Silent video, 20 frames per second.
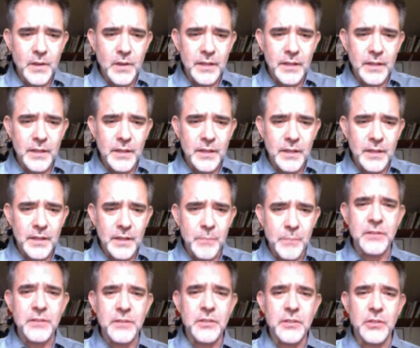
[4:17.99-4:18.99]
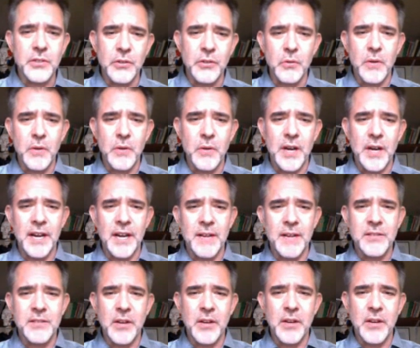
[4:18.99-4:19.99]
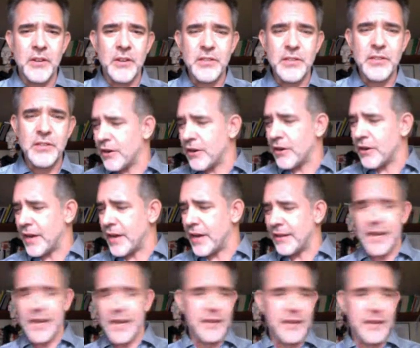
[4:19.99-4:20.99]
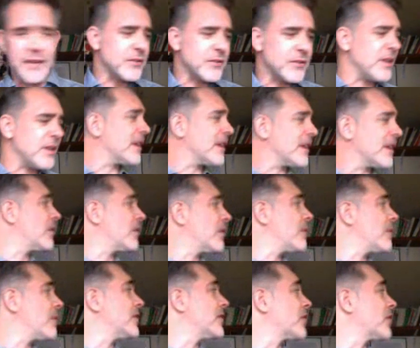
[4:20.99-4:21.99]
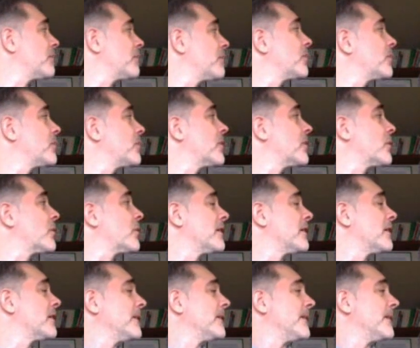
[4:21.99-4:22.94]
let's jump into, so here's the chart I like. Darn it, can you grab me a chart really quick?